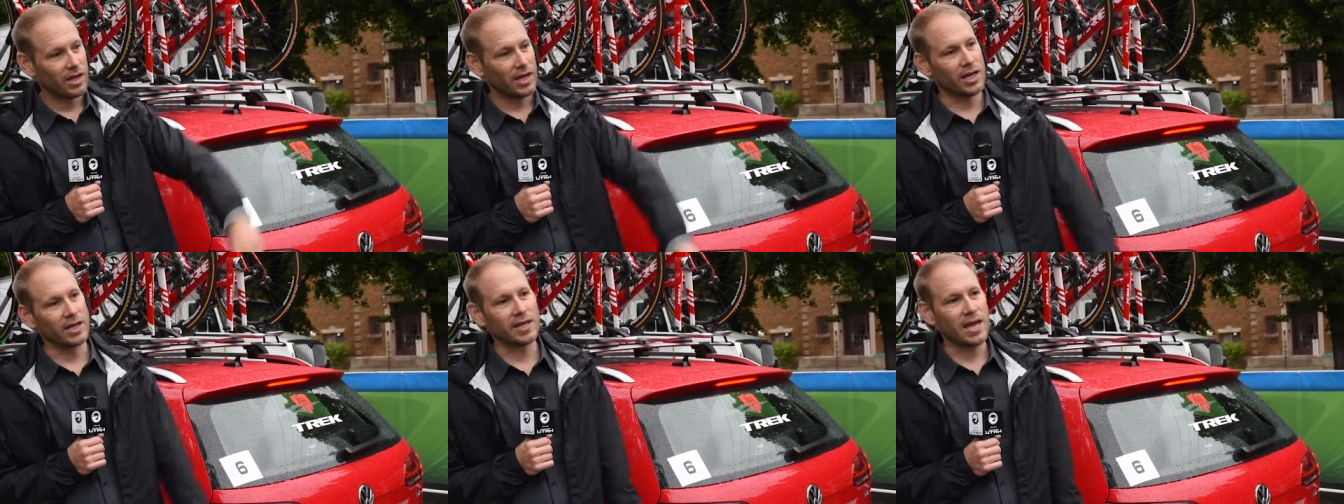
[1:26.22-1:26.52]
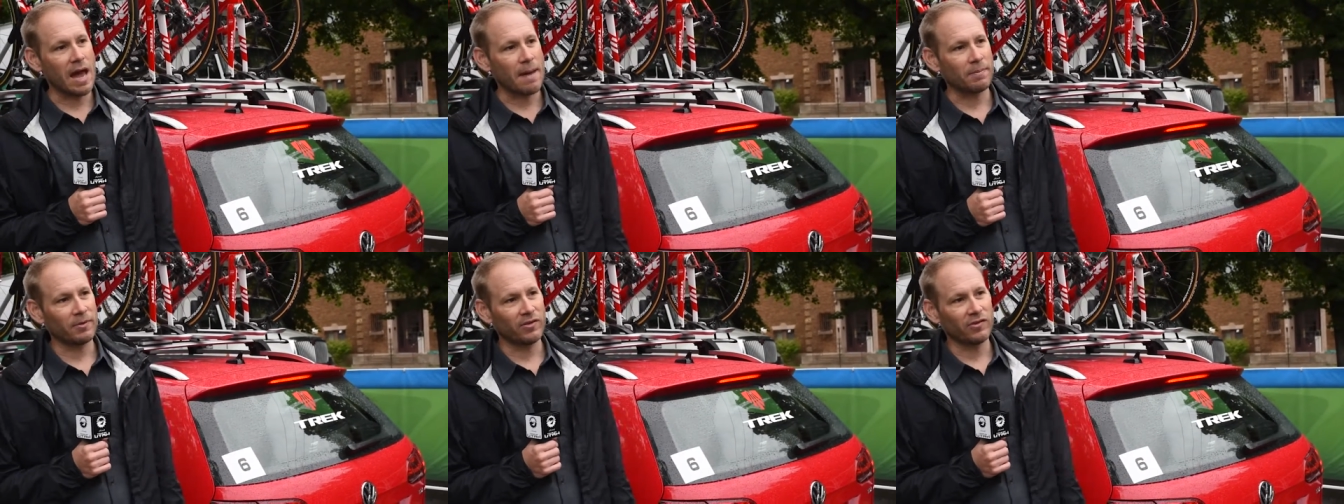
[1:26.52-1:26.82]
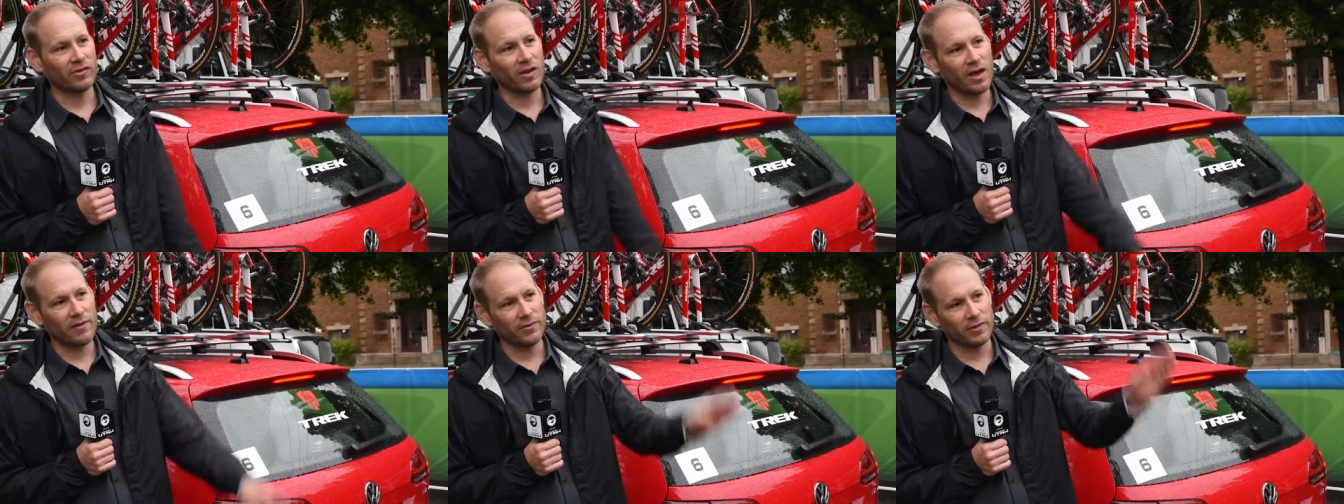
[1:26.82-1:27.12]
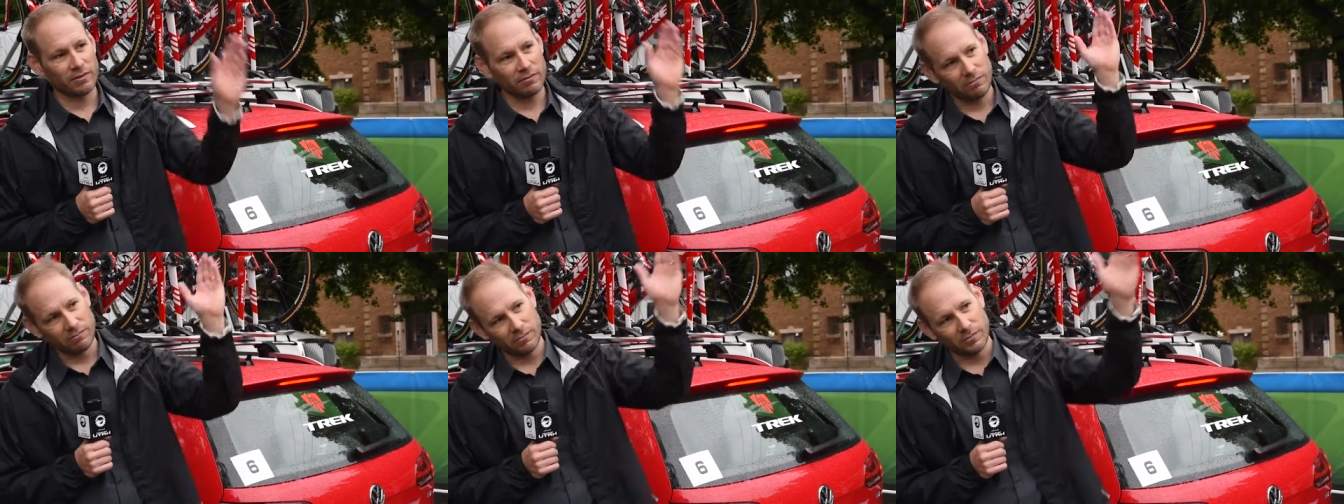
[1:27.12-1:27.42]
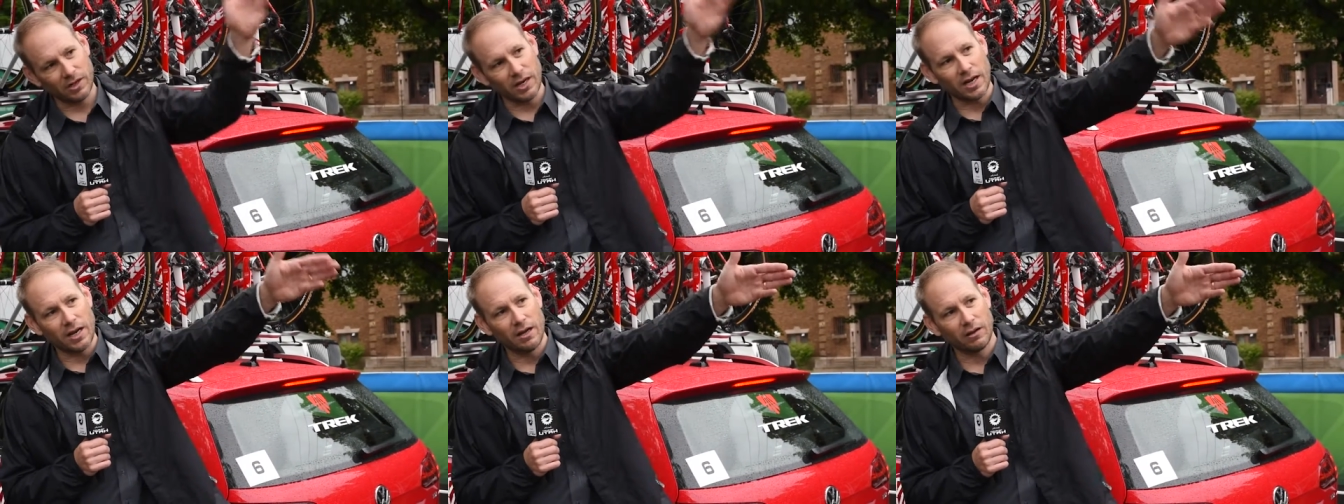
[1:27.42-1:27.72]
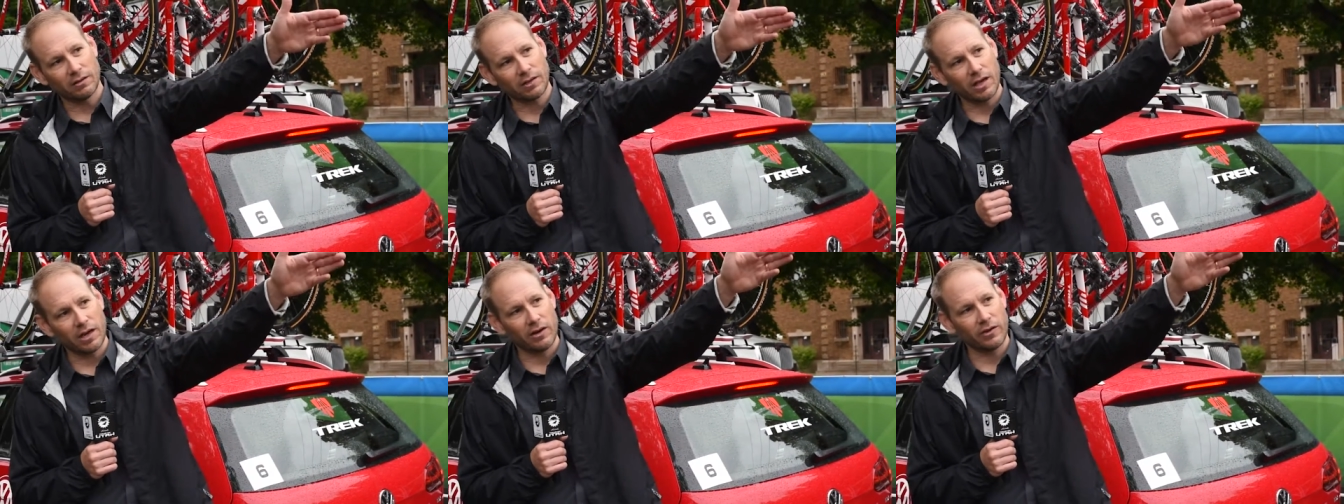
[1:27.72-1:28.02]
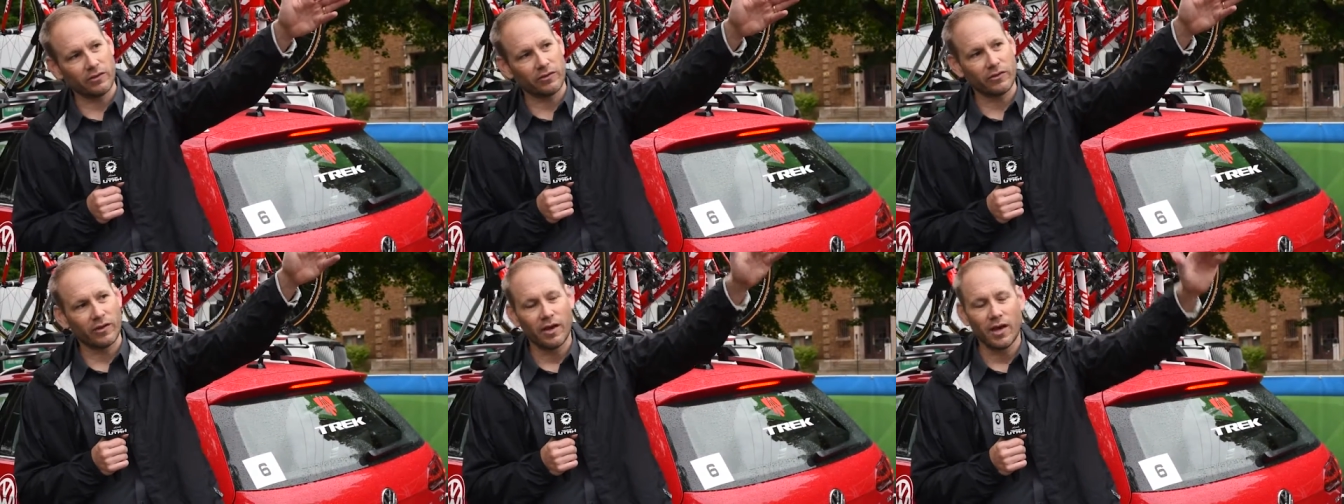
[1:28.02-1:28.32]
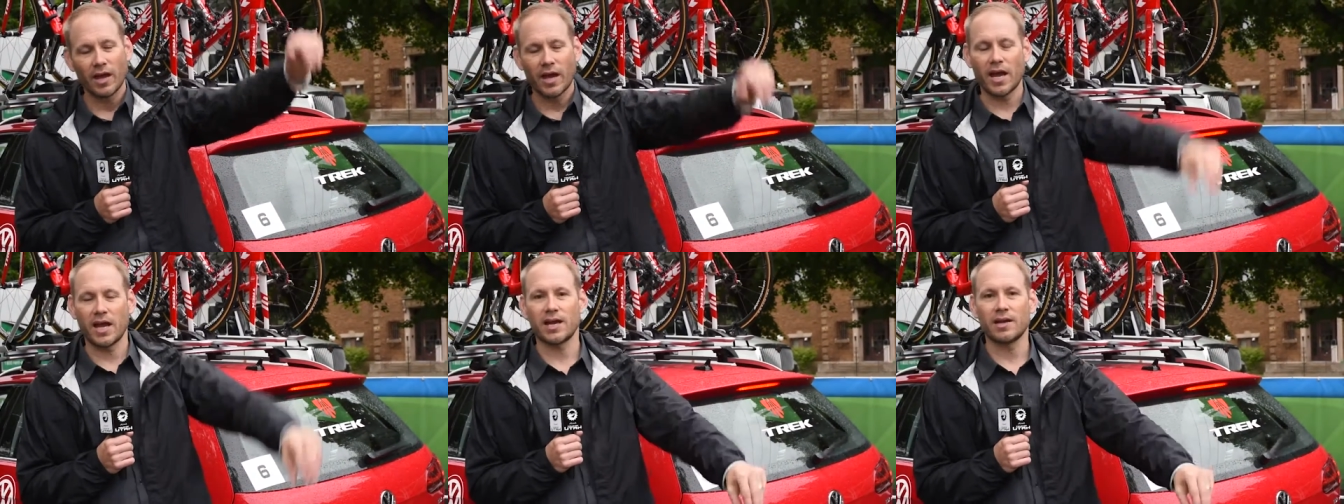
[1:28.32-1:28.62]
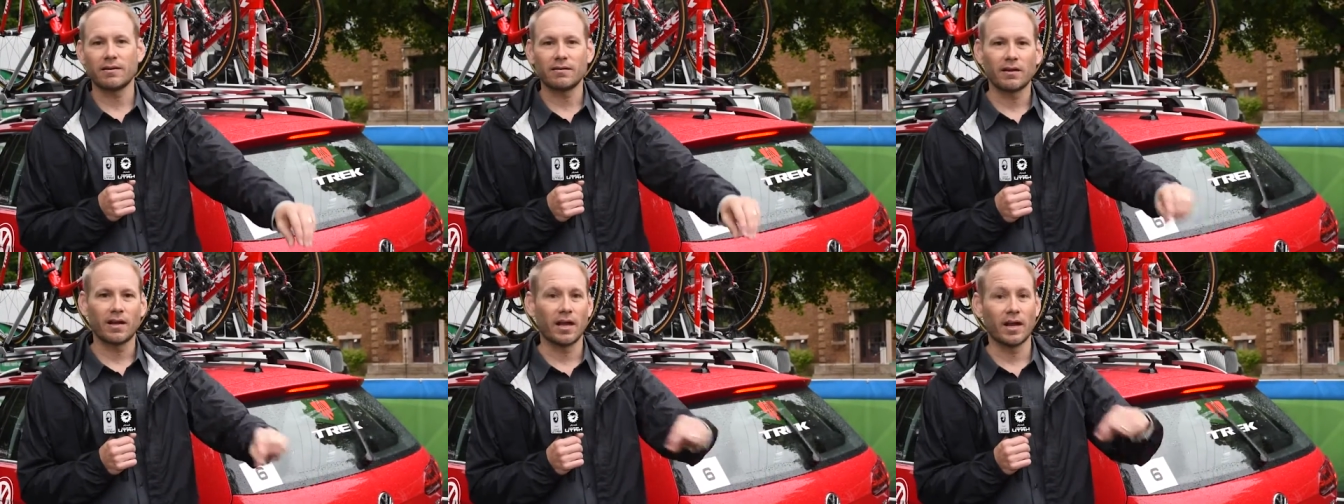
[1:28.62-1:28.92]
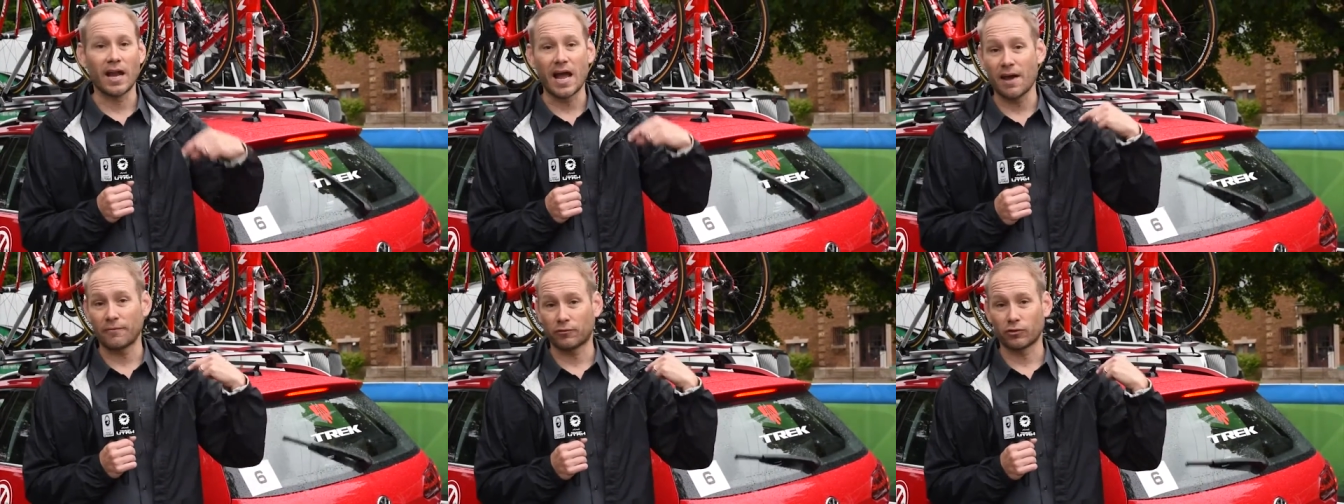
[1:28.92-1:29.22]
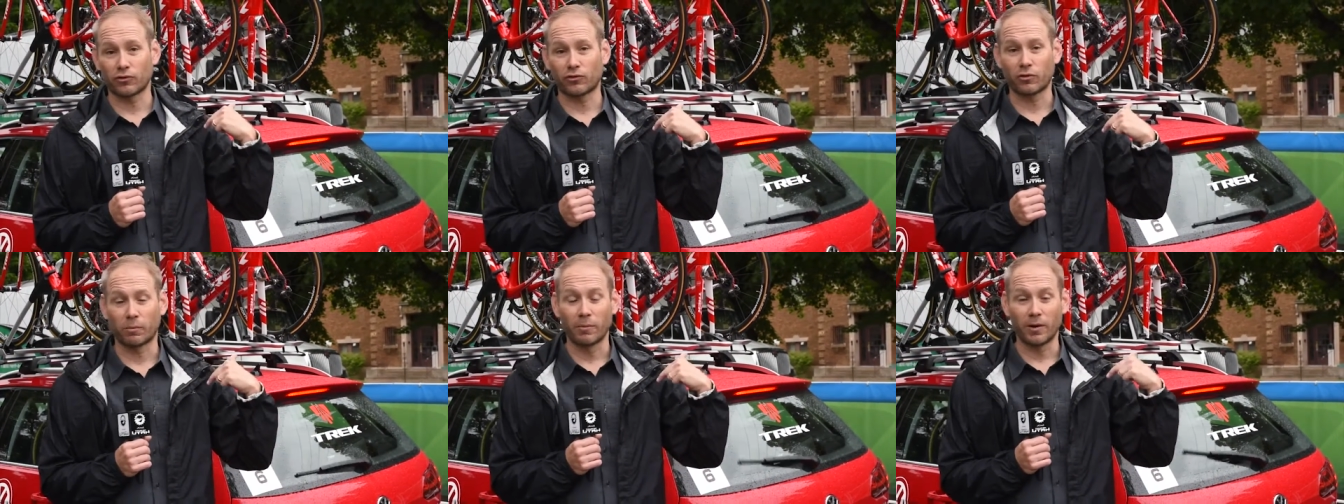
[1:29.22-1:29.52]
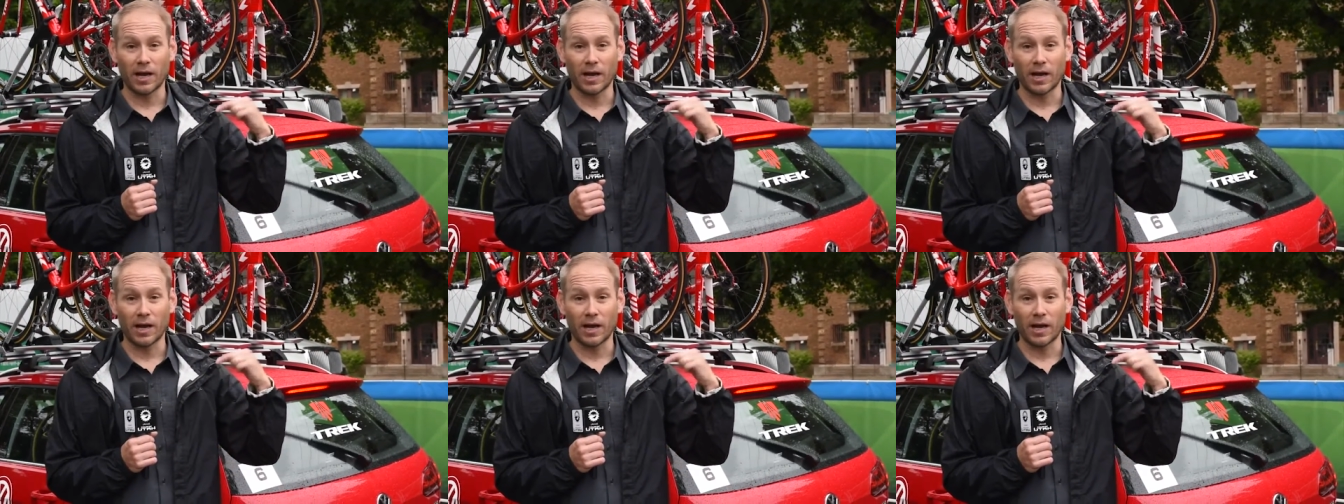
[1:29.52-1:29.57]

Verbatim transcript: Hincapie 7, United Healthcare's 8, and after,